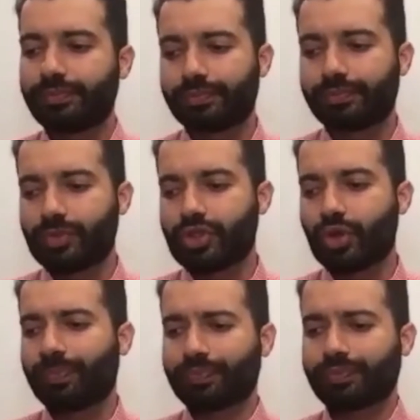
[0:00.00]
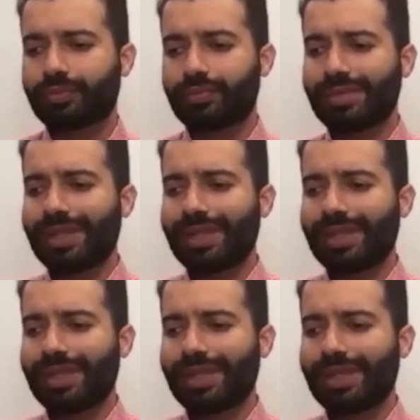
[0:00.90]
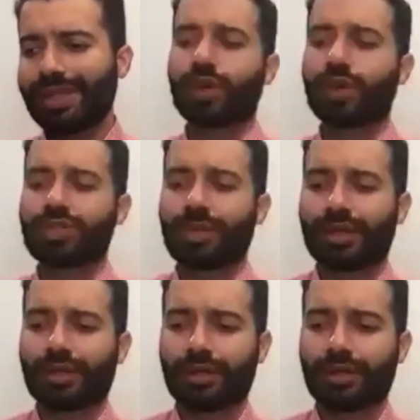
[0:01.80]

So I think it's worth spending